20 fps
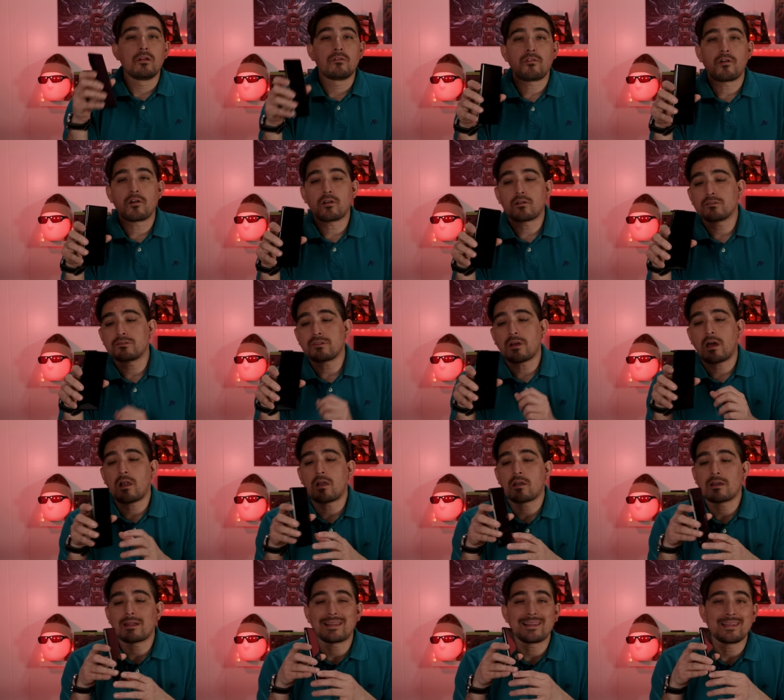Phone calls
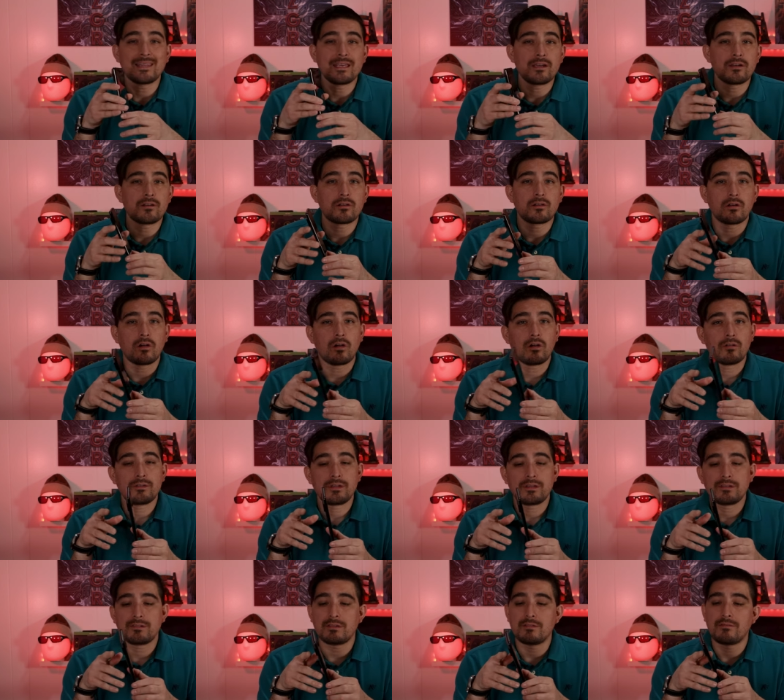are clear on
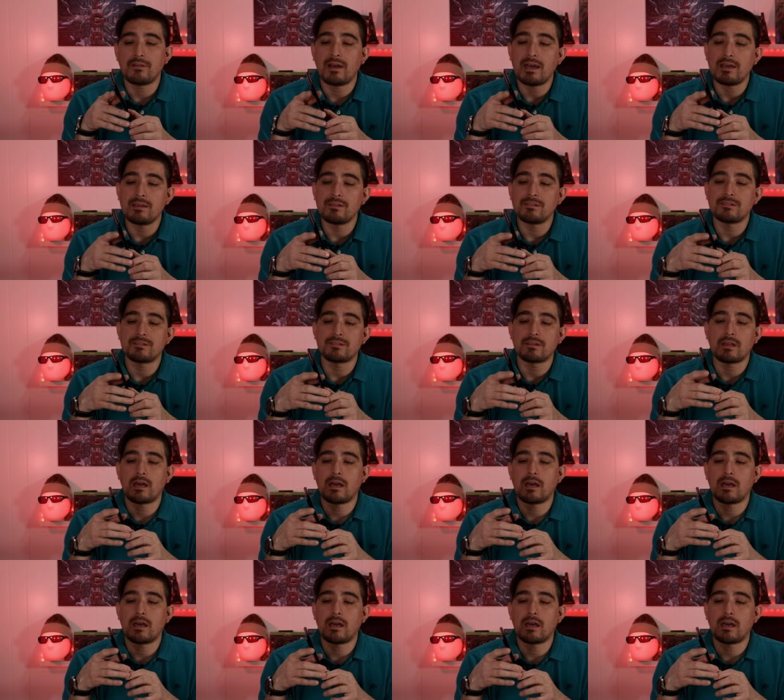this device.